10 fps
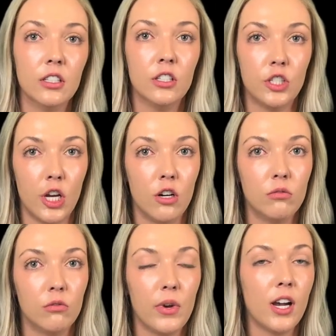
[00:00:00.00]
So
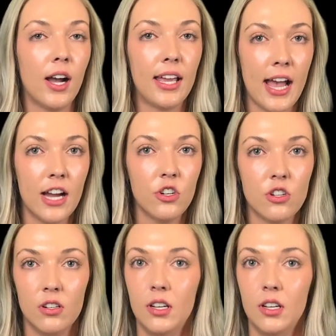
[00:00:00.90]
we got cash,